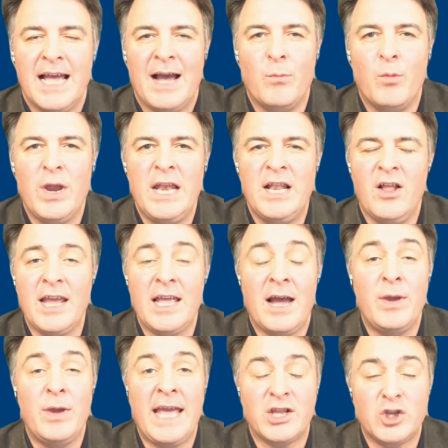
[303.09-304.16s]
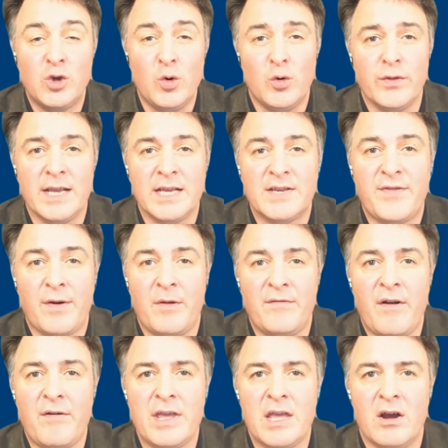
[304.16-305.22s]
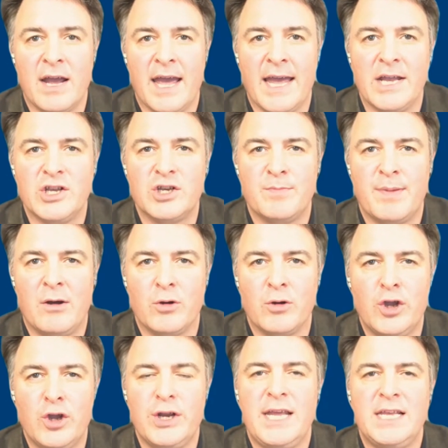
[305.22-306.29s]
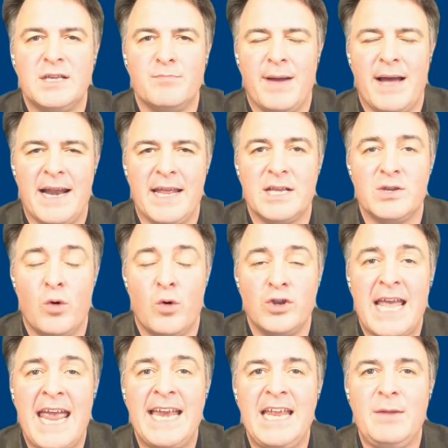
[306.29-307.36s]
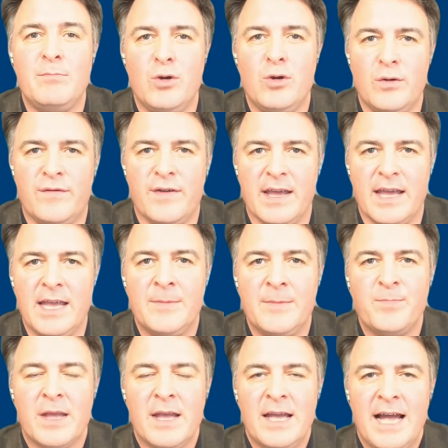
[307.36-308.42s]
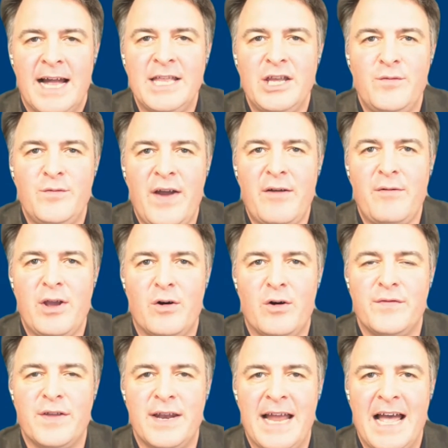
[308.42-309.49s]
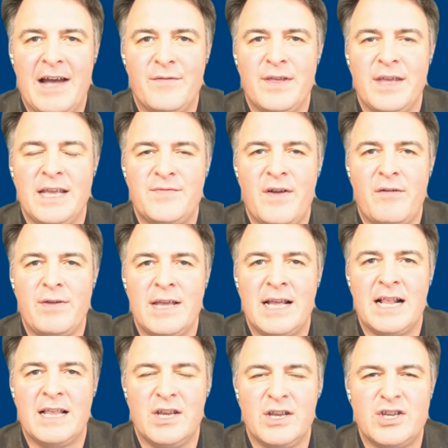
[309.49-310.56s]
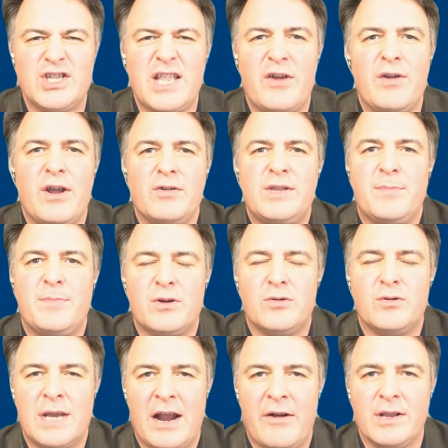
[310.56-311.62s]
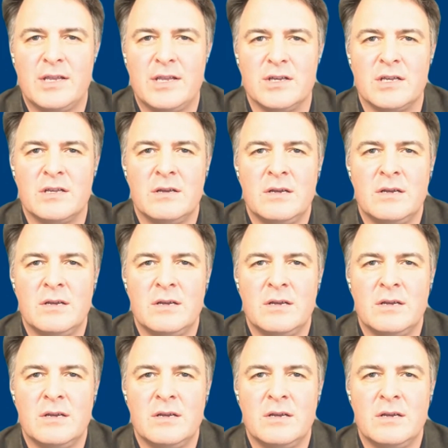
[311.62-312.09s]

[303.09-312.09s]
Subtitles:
And we get taught this from a very young age about goodies and baddies. Watch any movie, and you very often have these very stereotypical characters.